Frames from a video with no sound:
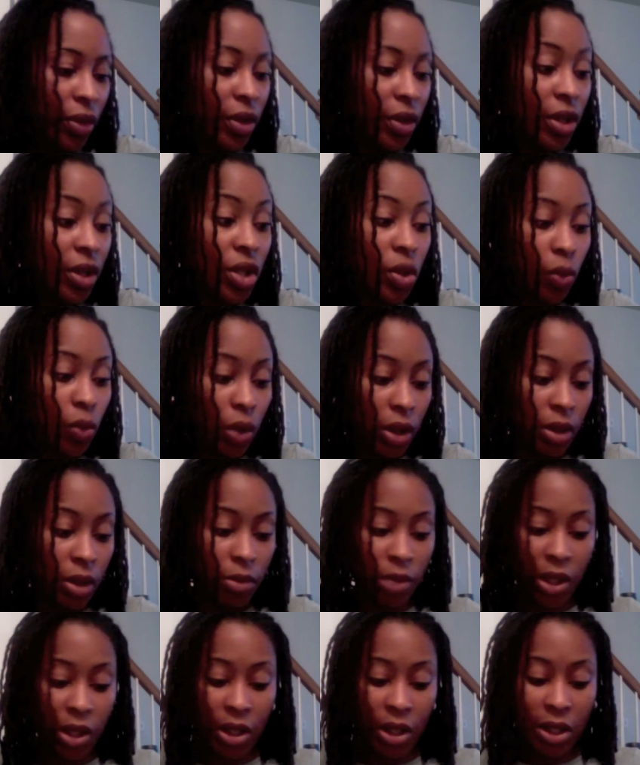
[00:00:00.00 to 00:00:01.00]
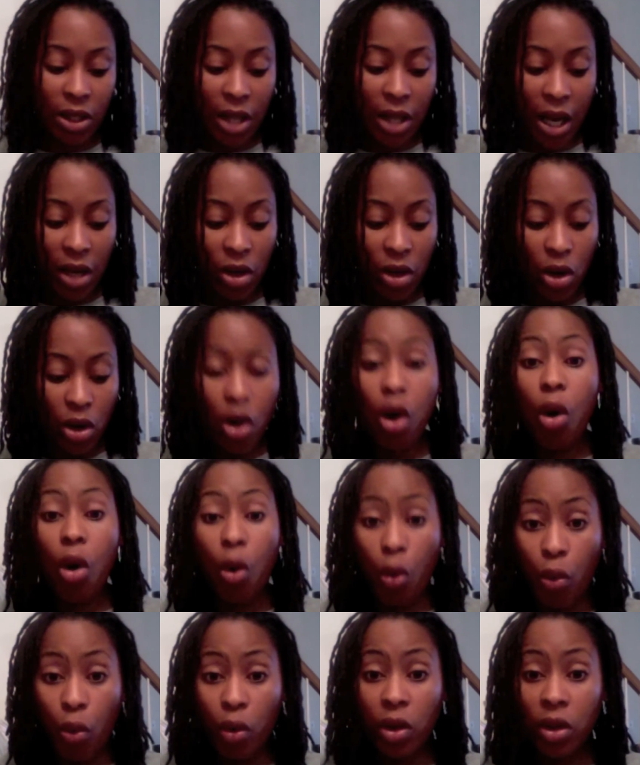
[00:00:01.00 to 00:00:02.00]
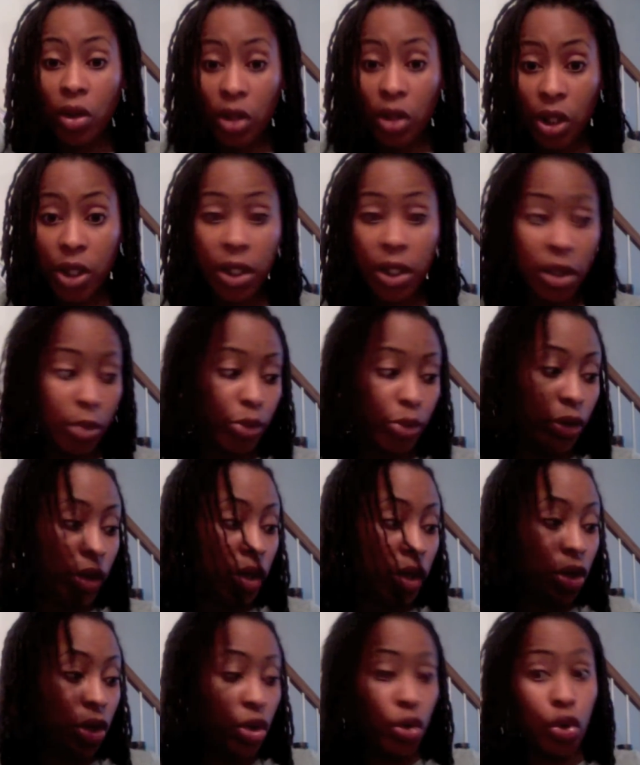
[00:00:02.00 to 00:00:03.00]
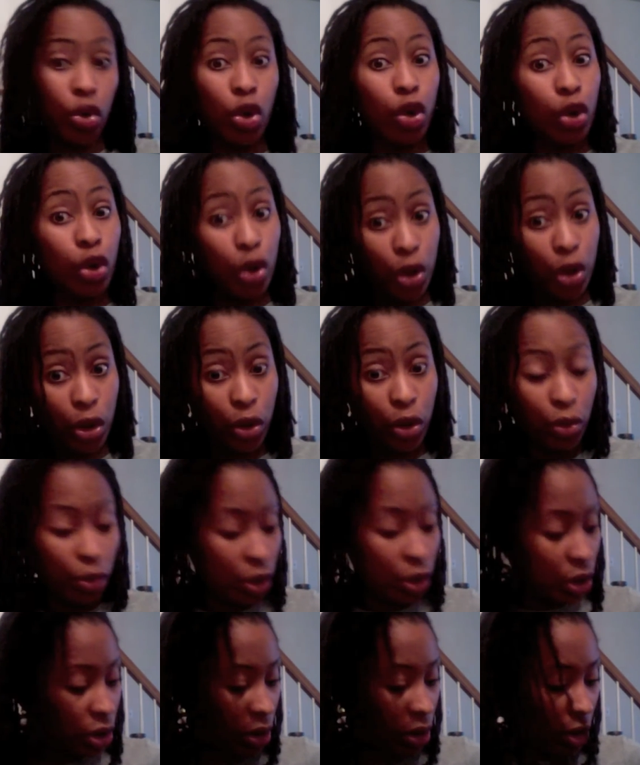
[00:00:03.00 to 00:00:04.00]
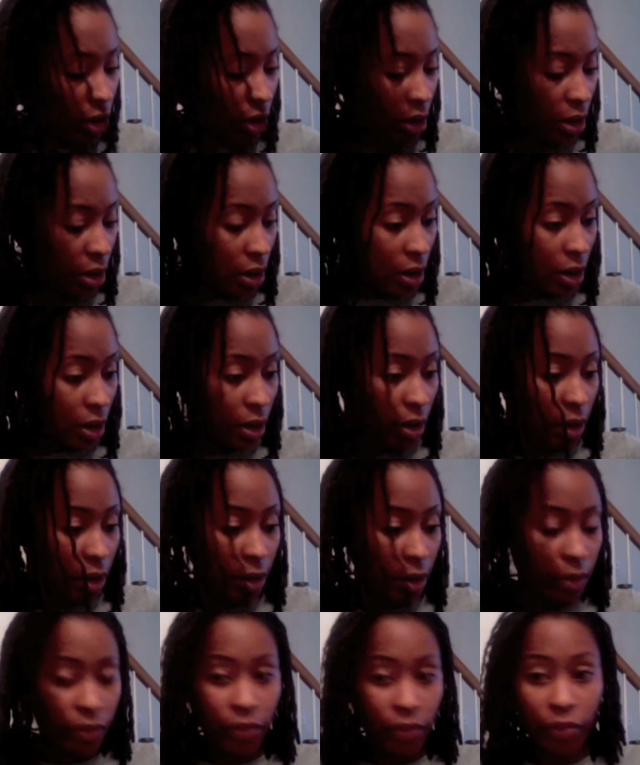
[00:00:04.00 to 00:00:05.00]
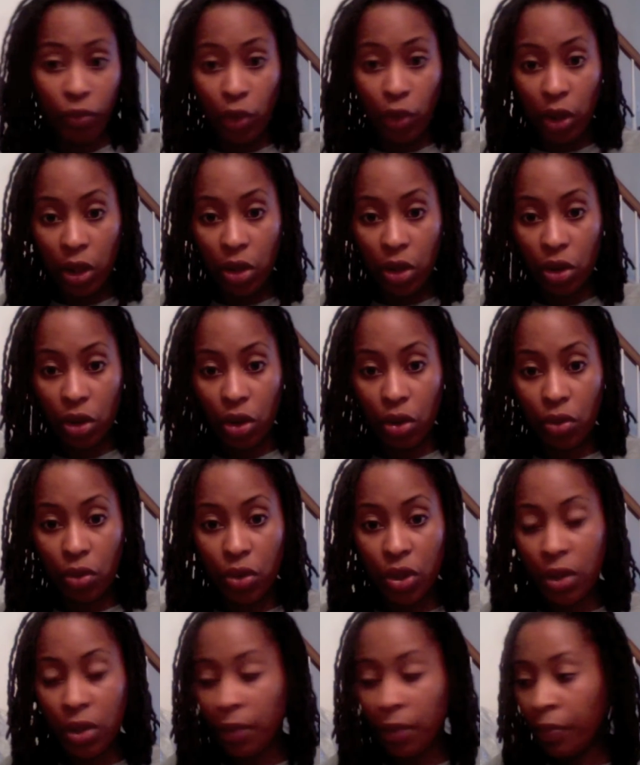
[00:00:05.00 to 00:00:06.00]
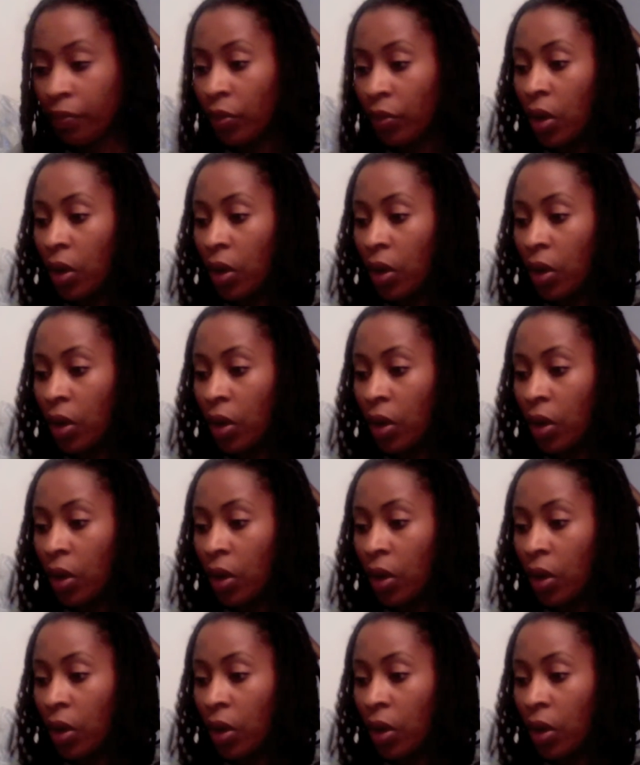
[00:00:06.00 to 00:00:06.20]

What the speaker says: this one because I know she can put it to good use, really good use.